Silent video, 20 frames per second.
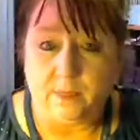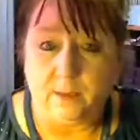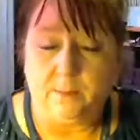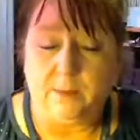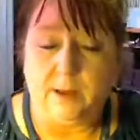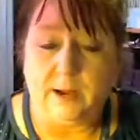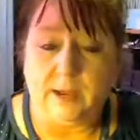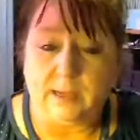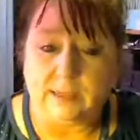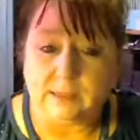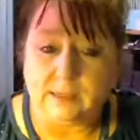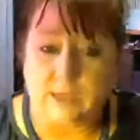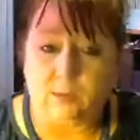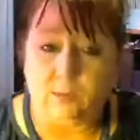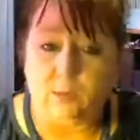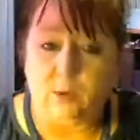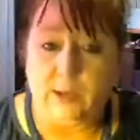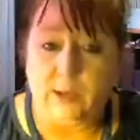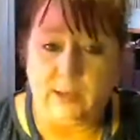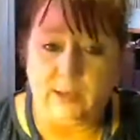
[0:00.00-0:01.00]
But as I
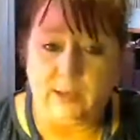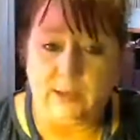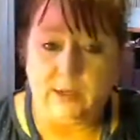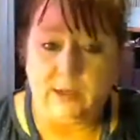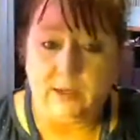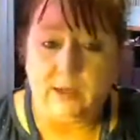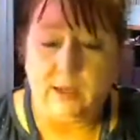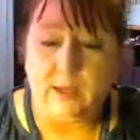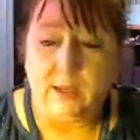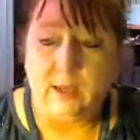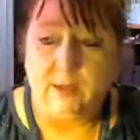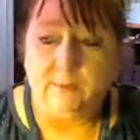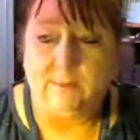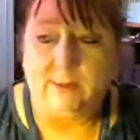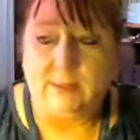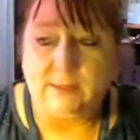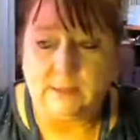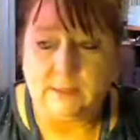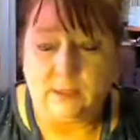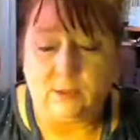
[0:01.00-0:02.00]
went,
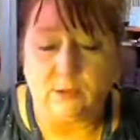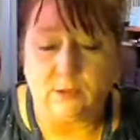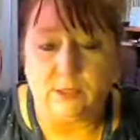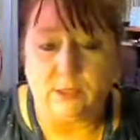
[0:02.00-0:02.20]
my sales